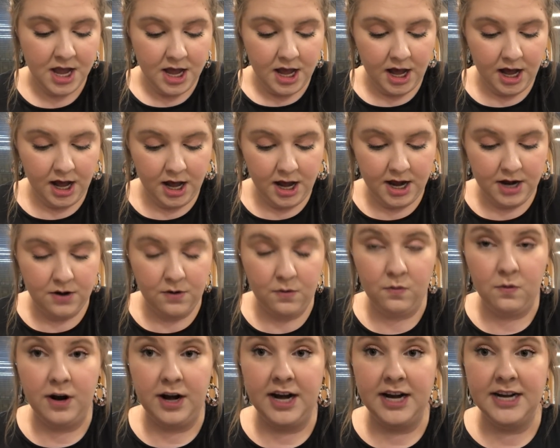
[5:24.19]
on
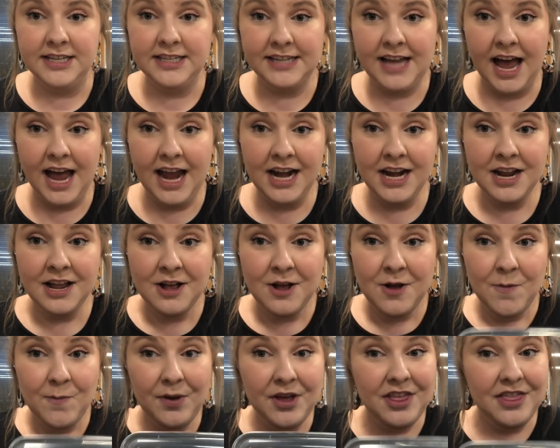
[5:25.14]
what I decide.
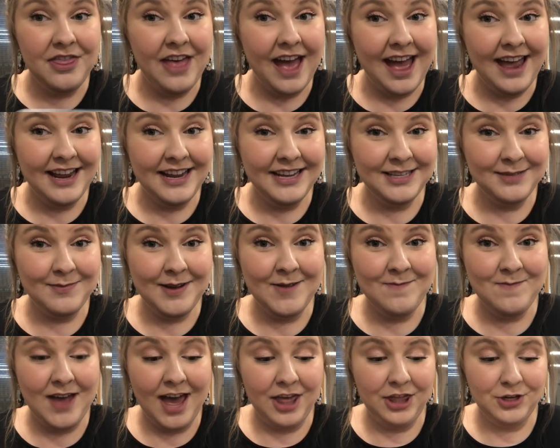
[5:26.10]
But that is my
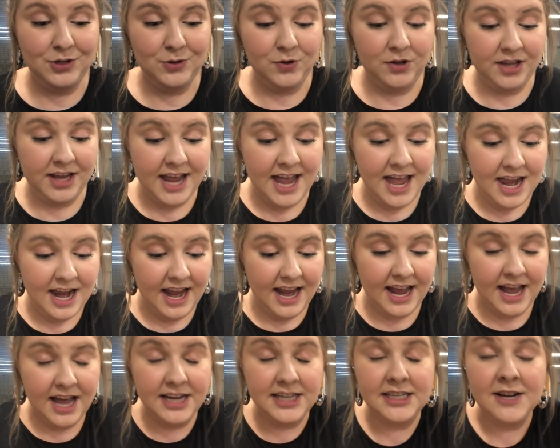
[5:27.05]
math toolkit,
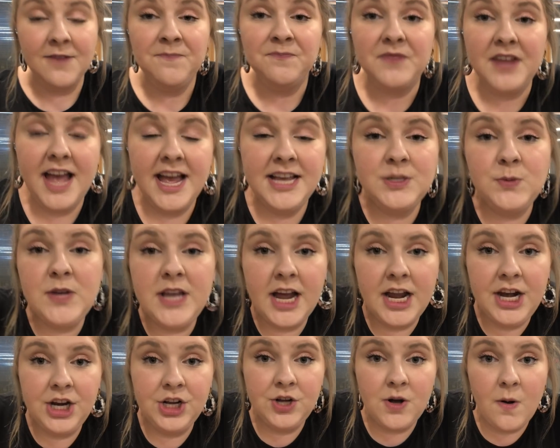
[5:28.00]
and as we
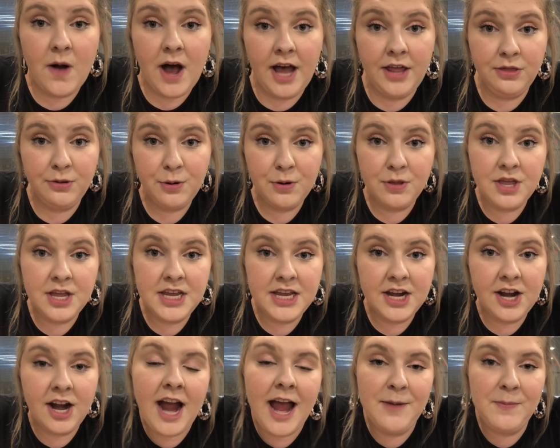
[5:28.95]
kind of go on through the
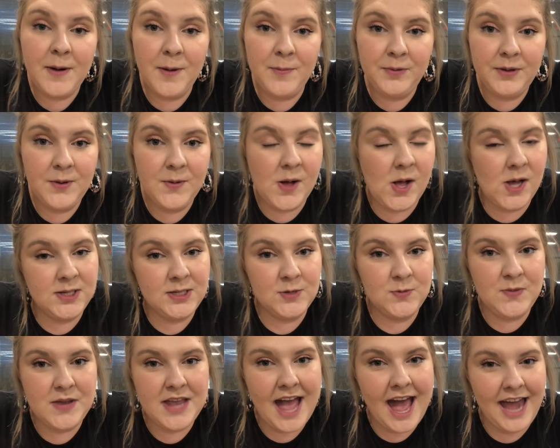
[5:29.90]
year, I probably will also
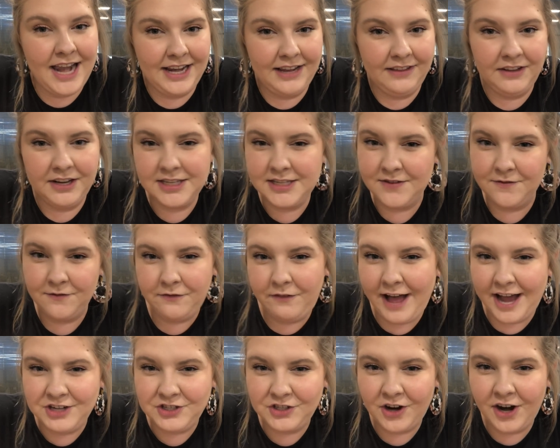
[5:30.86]
be adding like some
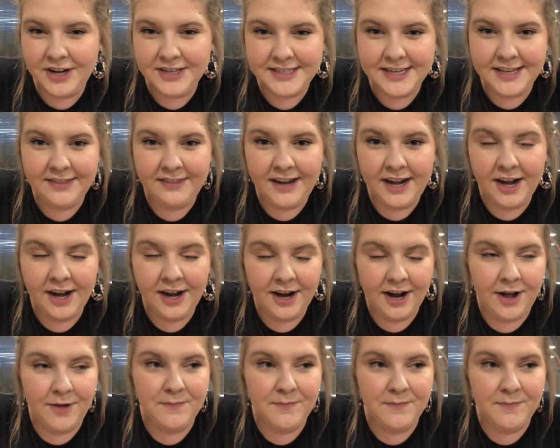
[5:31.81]
flashcards in there.